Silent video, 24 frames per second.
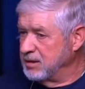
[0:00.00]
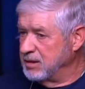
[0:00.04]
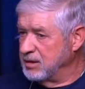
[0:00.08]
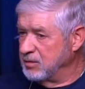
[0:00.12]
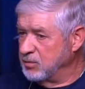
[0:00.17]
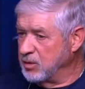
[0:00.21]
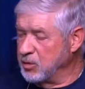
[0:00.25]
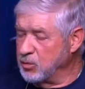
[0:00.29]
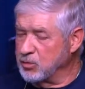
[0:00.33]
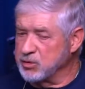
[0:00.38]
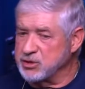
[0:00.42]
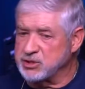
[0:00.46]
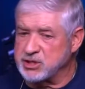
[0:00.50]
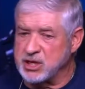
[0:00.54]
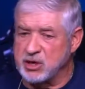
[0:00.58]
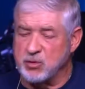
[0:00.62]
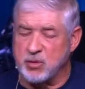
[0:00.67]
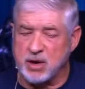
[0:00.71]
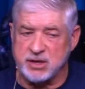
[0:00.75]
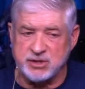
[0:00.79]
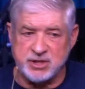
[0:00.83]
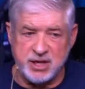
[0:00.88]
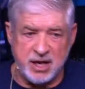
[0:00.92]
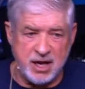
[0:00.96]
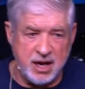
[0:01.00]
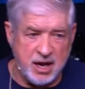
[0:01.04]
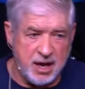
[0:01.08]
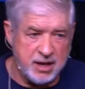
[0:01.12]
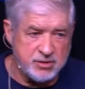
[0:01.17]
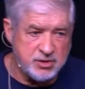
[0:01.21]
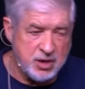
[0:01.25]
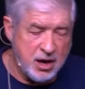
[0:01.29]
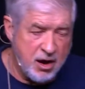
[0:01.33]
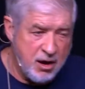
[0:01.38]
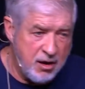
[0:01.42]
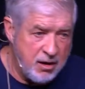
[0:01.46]
We want to see what's in
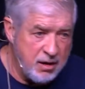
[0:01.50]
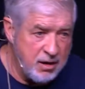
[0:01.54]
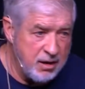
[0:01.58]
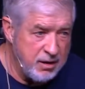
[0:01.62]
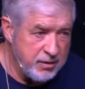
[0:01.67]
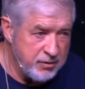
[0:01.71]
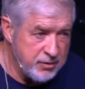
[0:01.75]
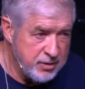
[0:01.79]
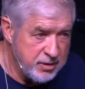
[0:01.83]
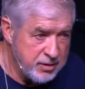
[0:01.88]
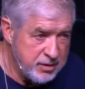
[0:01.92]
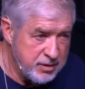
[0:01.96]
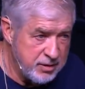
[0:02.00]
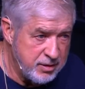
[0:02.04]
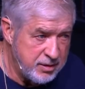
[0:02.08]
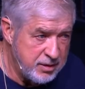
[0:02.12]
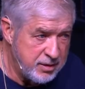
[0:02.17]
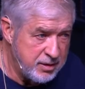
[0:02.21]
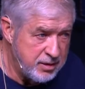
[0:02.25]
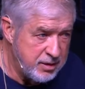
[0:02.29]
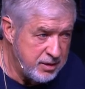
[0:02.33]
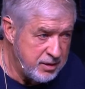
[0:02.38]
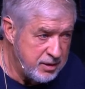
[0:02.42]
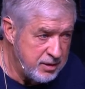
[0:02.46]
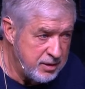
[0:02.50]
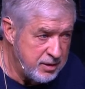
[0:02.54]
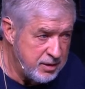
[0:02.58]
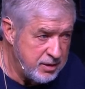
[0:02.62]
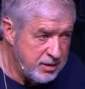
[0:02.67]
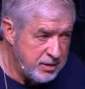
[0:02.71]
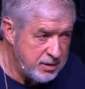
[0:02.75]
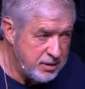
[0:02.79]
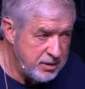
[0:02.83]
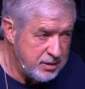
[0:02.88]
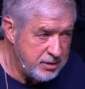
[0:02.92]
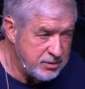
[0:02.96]
God's heart.
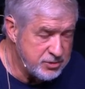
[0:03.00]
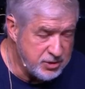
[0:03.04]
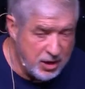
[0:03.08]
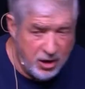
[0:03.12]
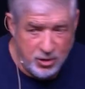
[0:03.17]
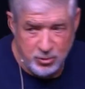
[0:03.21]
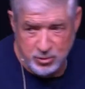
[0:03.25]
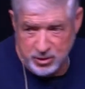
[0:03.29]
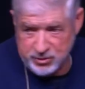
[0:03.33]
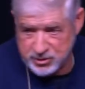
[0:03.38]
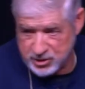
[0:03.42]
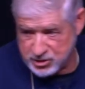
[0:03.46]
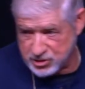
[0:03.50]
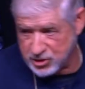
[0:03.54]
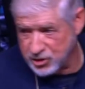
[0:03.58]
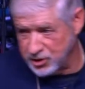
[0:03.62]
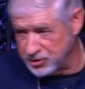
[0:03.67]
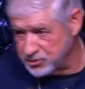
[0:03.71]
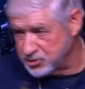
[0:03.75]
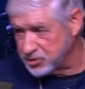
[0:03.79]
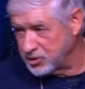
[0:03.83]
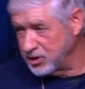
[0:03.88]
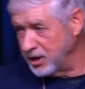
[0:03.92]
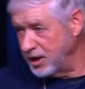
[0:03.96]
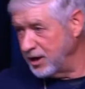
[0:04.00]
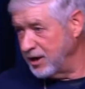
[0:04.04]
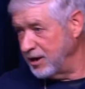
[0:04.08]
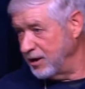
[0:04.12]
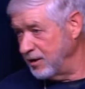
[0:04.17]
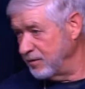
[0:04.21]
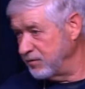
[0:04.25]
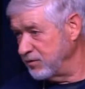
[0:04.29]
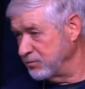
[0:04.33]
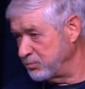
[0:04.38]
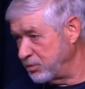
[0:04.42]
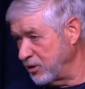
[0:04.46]
Start with this good
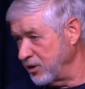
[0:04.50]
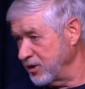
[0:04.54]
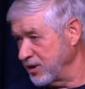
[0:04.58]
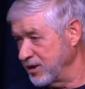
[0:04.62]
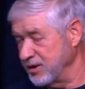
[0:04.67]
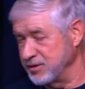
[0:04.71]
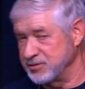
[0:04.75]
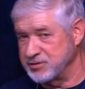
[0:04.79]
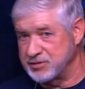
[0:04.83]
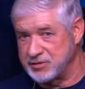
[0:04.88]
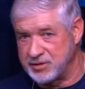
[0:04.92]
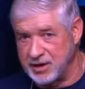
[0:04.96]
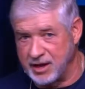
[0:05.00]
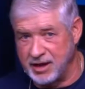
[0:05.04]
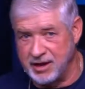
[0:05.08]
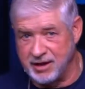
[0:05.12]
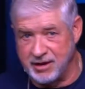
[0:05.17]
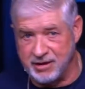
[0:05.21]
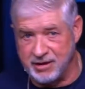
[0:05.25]
stuff, pretty good stuff.